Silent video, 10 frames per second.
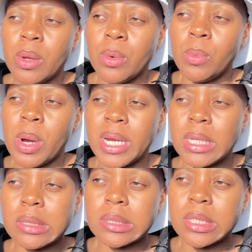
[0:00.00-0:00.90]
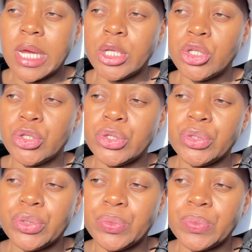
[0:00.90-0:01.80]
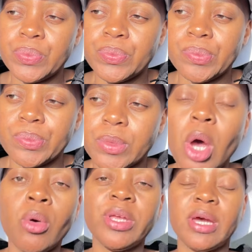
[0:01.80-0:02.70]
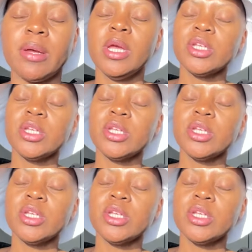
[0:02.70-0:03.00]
What else did I do? Oh yeah,